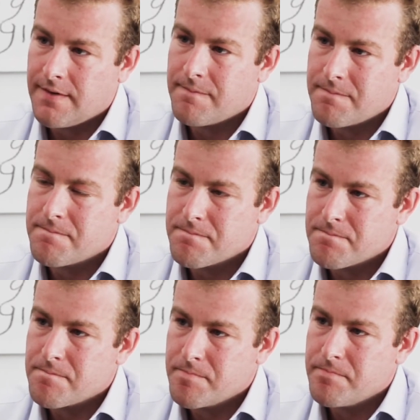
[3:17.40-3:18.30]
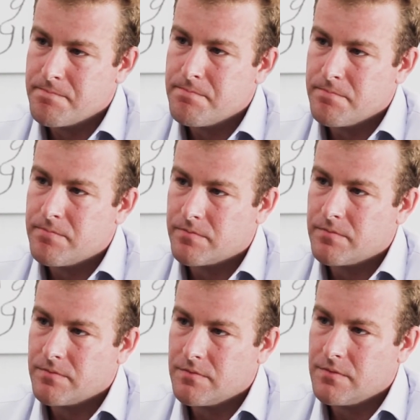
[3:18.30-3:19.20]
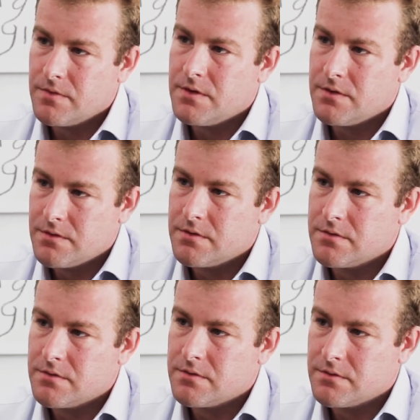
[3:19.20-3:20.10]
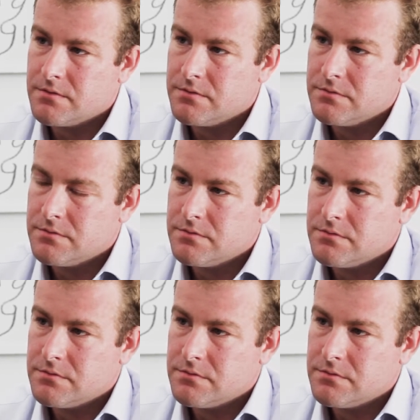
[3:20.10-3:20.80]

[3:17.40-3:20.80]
I mean, that is just unacceptable. And using